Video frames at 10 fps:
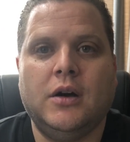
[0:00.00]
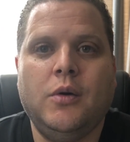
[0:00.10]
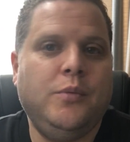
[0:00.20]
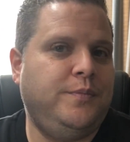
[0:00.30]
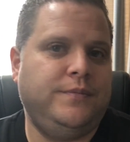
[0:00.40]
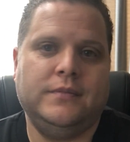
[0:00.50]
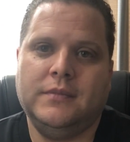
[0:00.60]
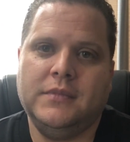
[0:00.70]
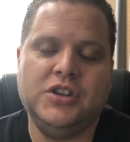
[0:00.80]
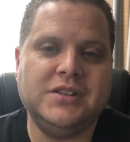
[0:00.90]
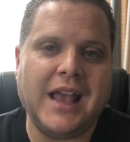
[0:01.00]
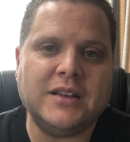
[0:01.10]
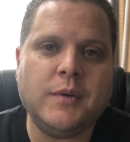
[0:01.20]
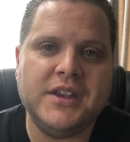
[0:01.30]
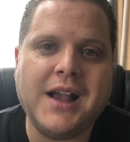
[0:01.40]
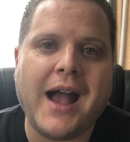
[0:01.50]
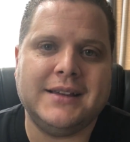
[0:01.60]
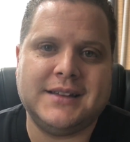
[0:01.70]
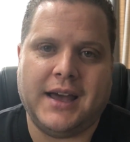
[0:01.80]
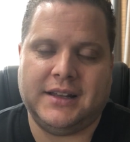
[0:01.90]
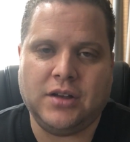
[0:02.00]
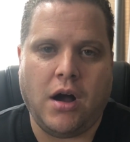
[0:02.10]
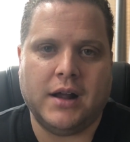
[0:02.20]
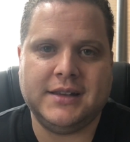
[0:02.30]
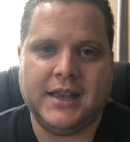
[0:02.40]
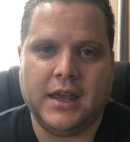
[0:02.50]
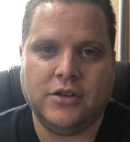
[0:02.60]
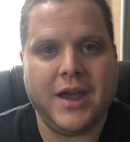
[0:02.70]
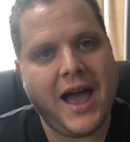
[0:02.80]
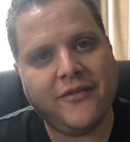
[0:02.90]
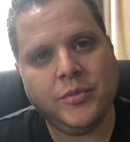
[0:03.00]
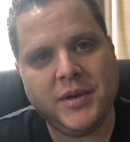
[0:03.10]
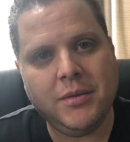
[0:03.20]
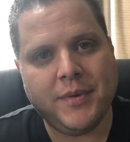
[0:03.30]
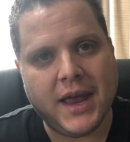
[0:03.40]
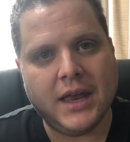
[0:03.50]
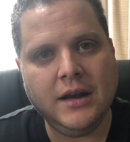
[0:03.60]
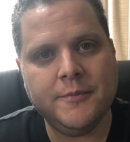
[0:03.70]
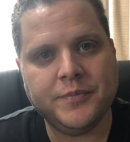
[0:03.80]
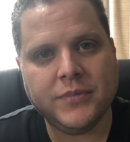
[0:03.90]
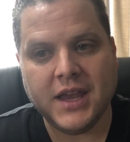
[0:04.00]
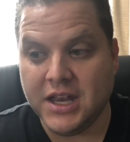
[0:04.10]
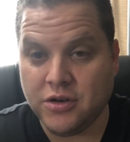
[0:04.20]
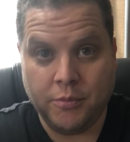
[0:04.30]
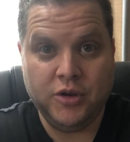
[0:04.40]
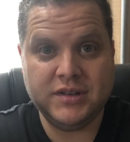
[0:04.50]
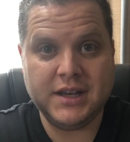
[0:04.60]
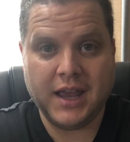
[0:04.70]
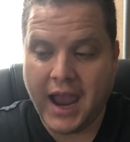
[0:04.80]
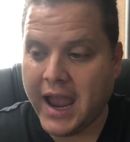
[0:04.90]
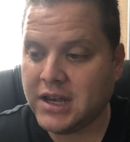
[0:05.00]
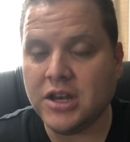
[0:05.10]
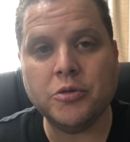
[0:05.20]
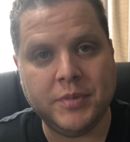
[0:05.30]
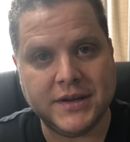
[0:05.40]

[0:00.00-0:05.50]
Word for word: know, you, that's why you guys got to talk together. You have to be a band in your music and in your